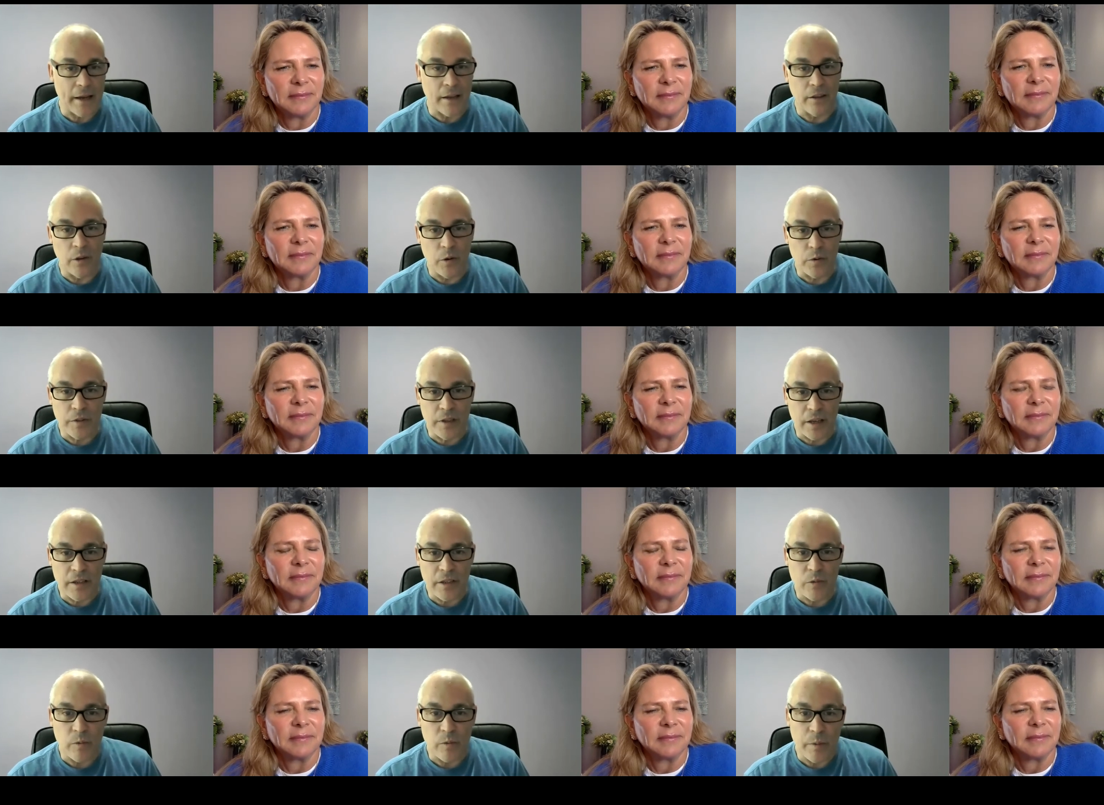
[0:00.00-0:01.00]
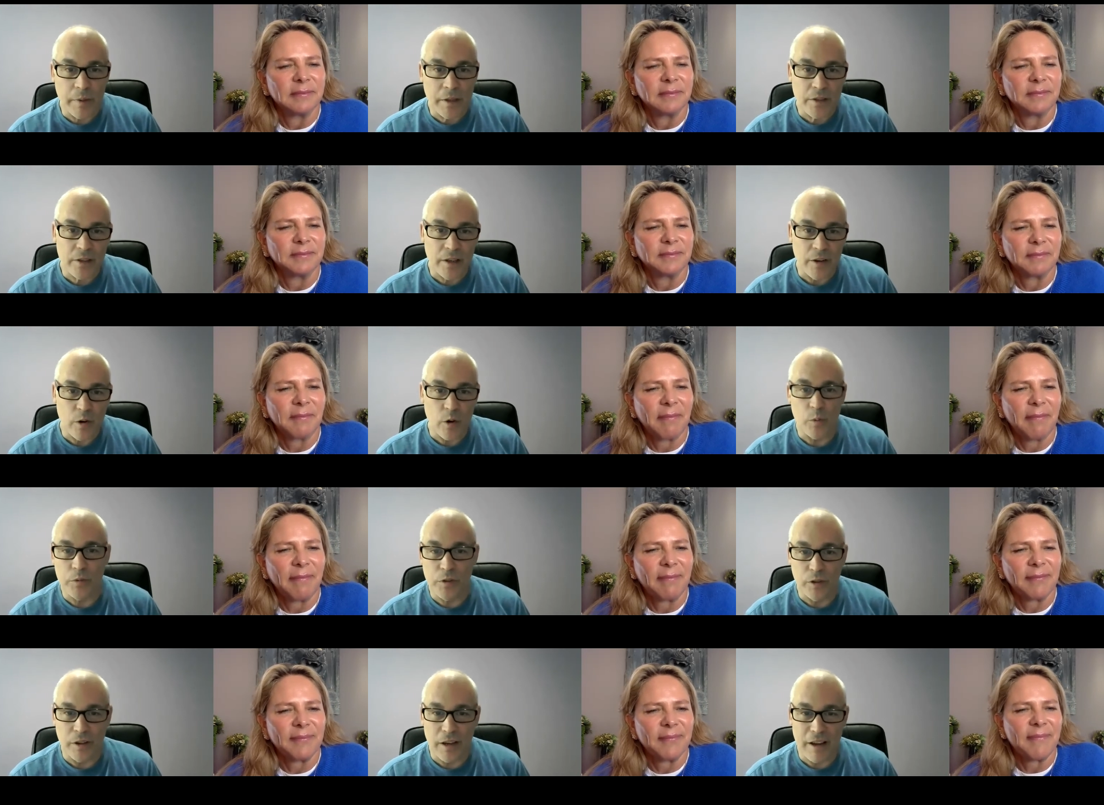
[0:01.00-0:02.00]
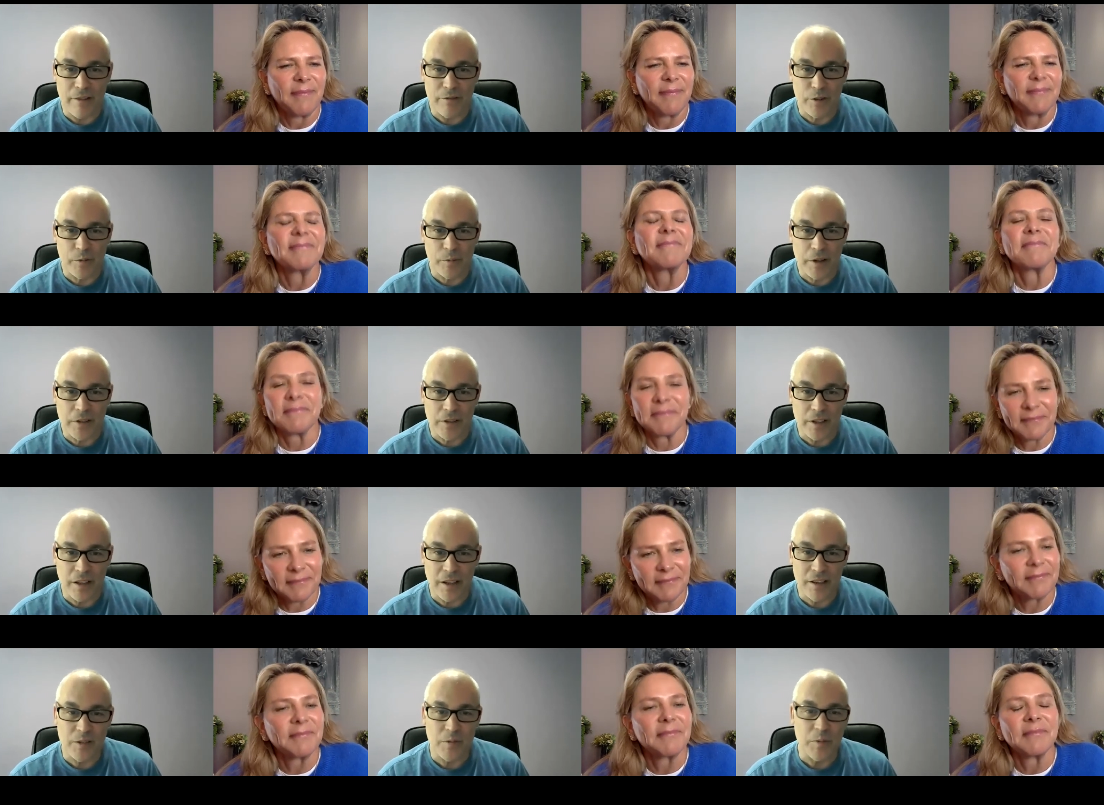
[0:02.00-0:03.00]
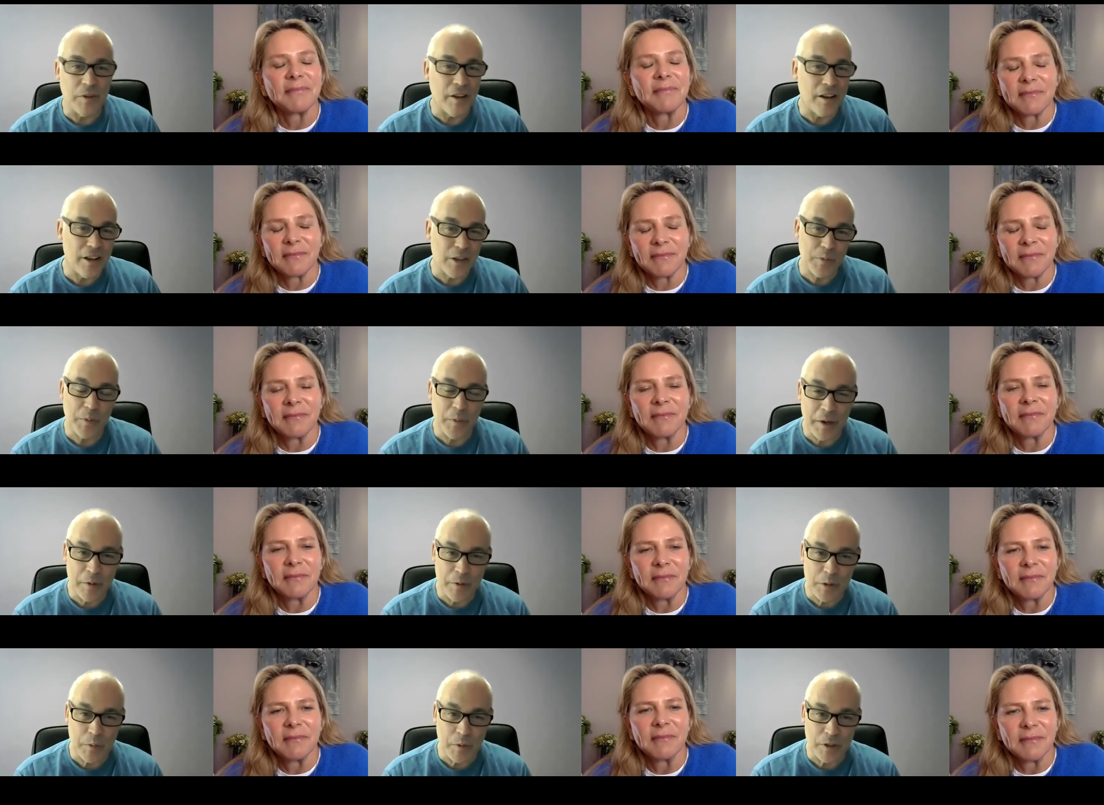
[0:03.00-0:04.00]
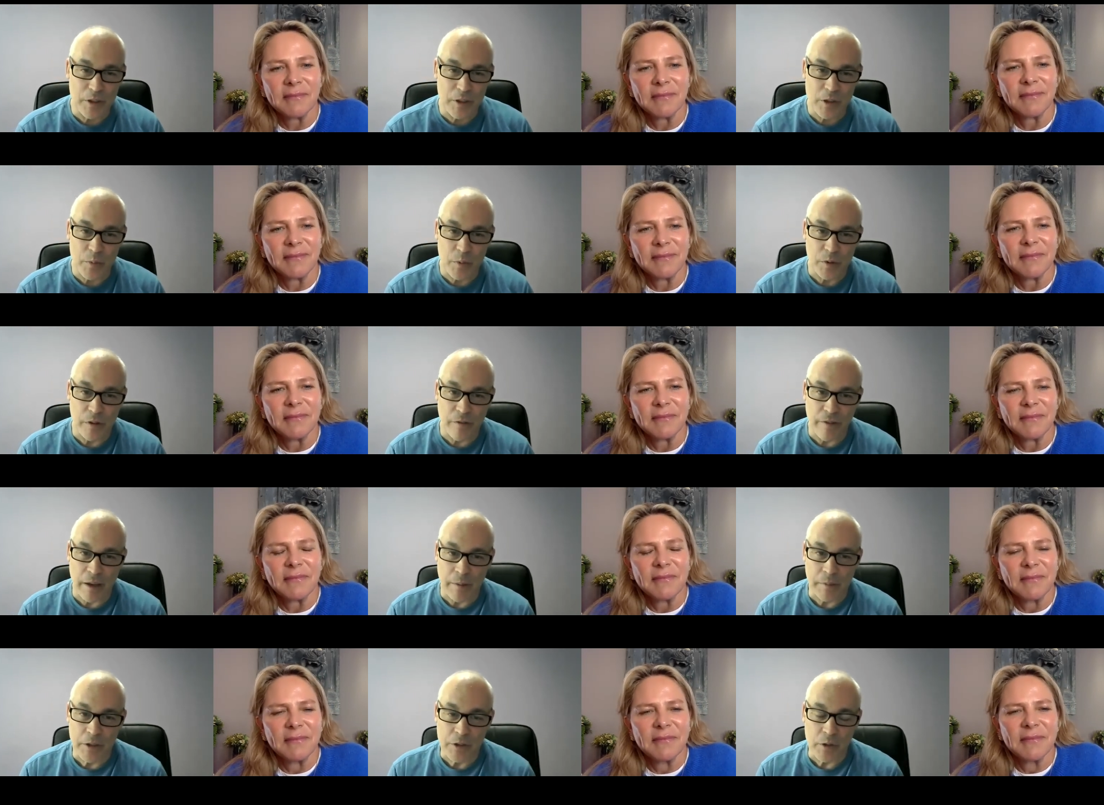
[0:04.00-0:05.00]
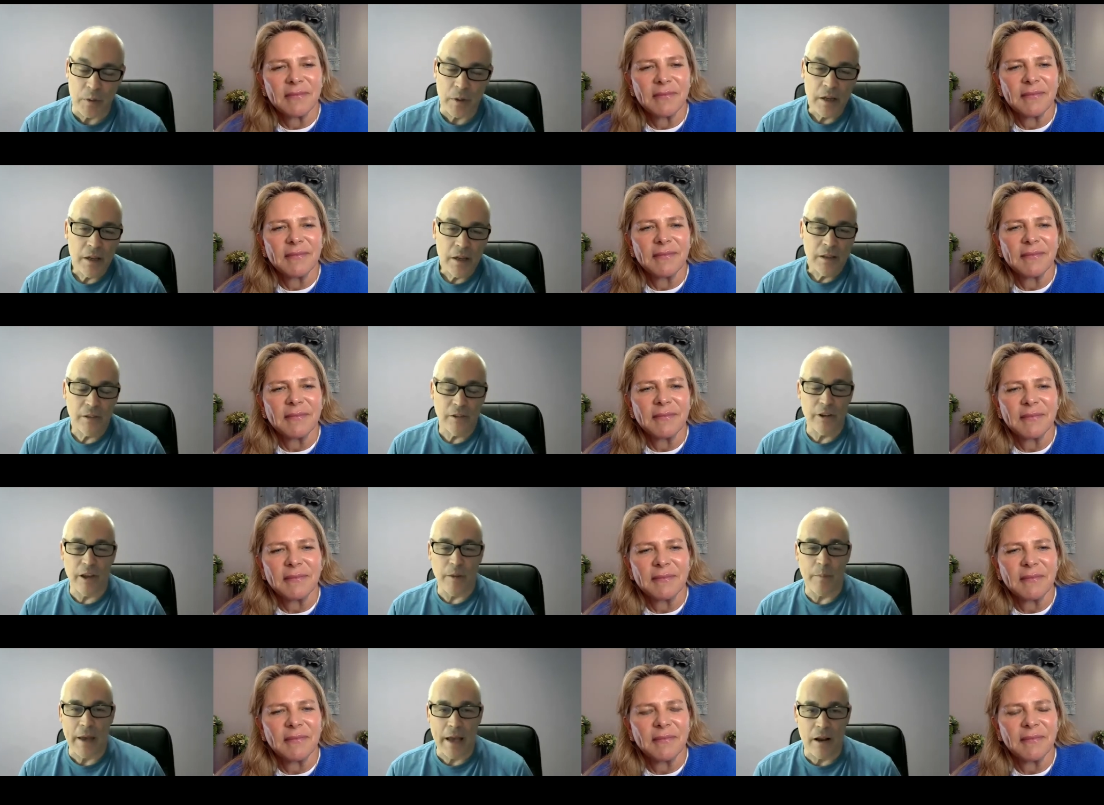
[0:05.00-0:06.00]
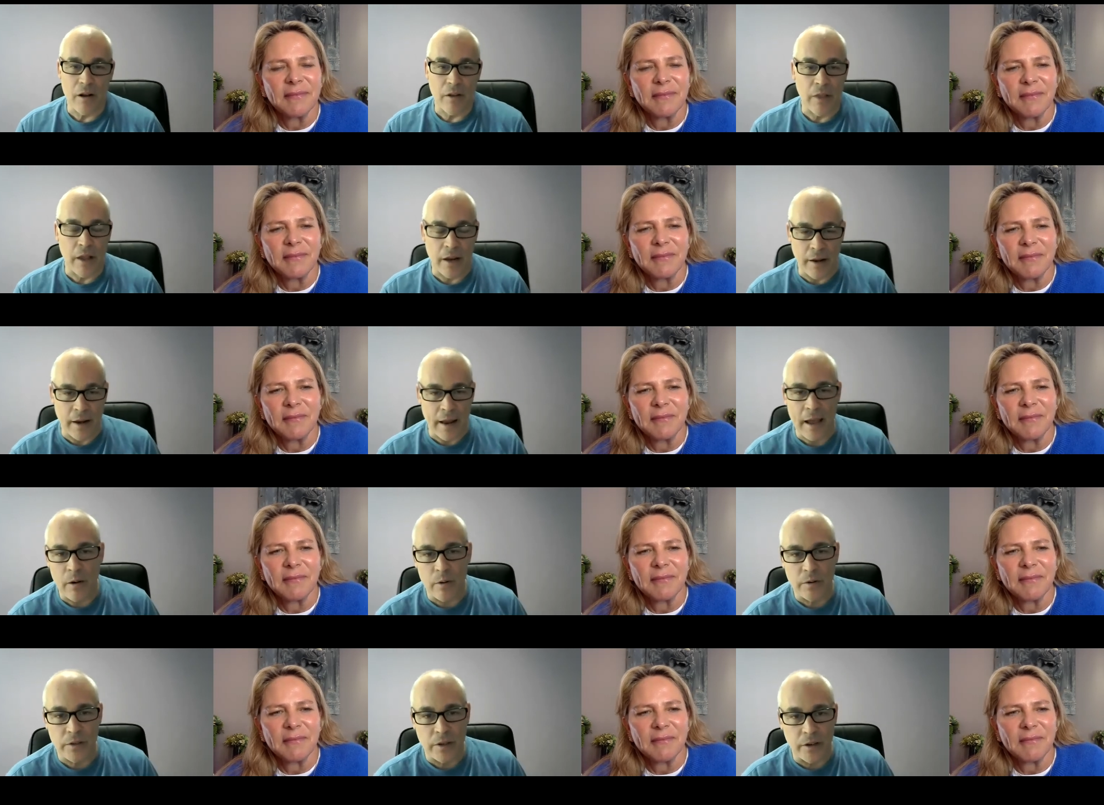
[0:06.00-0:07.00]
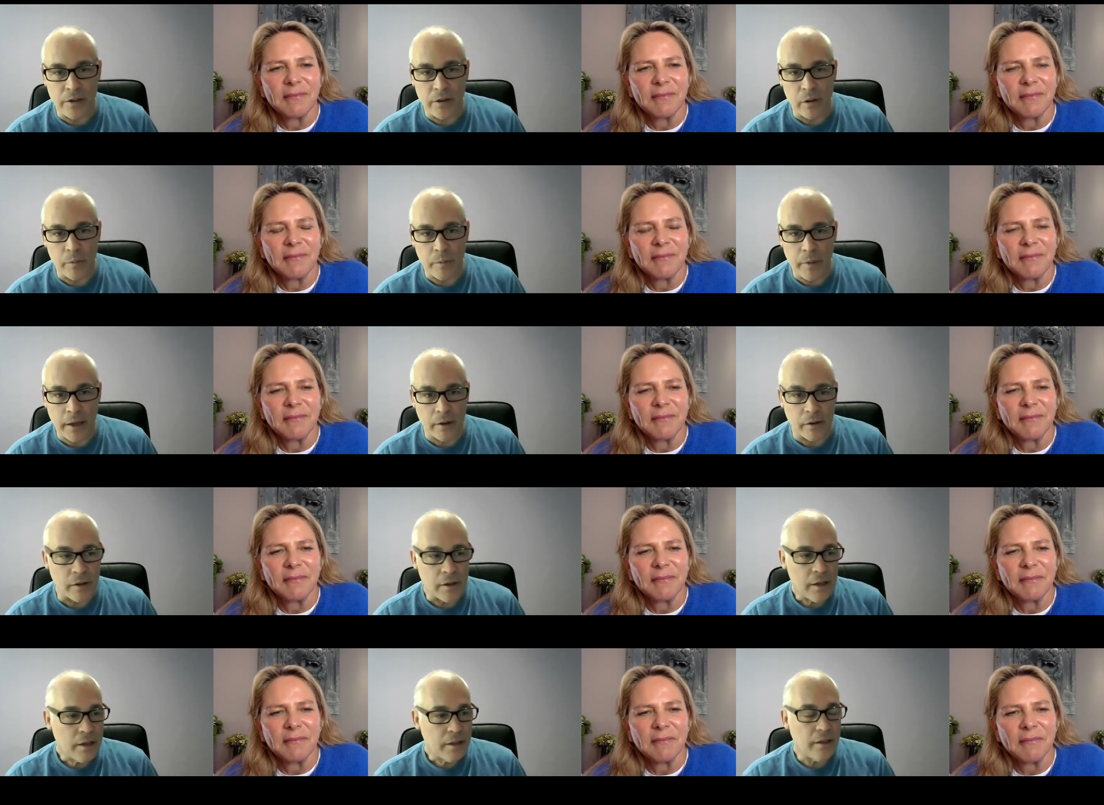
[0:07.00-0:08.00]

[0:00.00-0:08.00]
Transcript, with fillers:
Speaker 1: in those days the women stayed home to look after and raise the kids while the husband went out to work to support the family so looking back on that now as an adult male